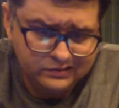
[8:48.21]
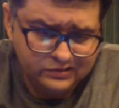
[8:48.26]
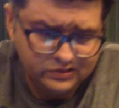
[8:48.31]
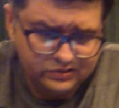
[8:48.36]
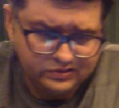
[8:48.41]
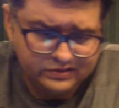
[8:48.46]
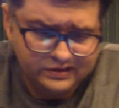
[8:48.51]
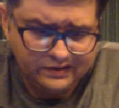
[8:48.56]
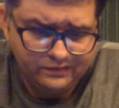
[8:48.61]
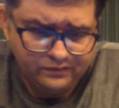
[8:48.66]

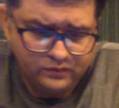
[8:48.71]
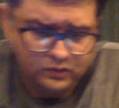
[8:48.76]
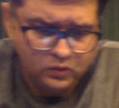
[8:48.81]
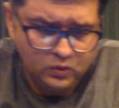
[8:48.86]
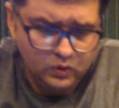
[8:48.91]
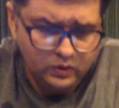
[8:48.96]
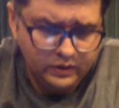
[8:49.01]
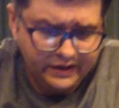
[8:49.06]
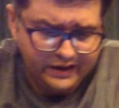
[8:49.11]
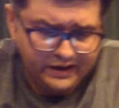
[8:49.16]
just have to
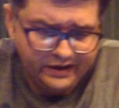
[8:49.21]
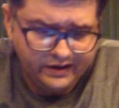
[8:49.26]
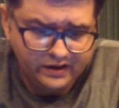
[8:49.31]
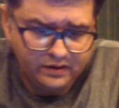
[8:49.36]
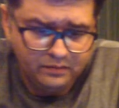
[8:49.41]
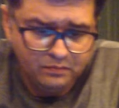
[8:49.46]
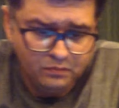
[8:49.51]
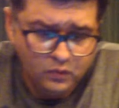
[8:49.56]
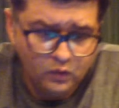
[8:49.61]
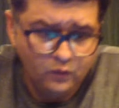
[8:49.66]
go ahead
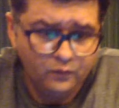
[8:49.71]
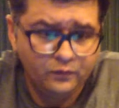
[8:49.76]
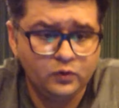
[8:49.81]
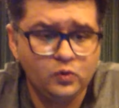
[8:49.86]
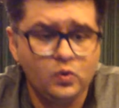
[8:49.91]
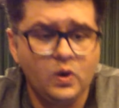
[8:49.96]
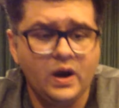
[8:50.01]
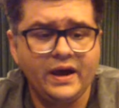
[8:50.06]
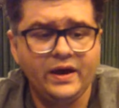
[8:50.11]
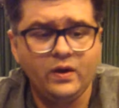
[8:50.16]
and move to
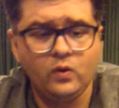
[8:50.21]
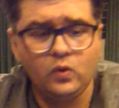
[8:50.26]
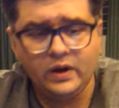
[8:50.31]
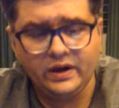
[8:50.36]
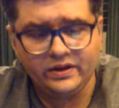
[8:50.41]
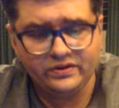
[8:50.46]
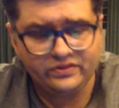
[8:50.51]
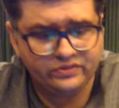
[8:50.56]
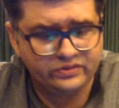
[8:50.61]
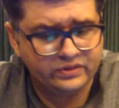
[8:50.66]

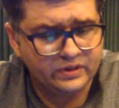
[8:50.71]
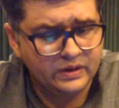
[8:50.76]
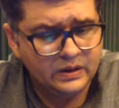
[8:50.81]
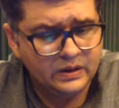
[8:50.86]
iOS.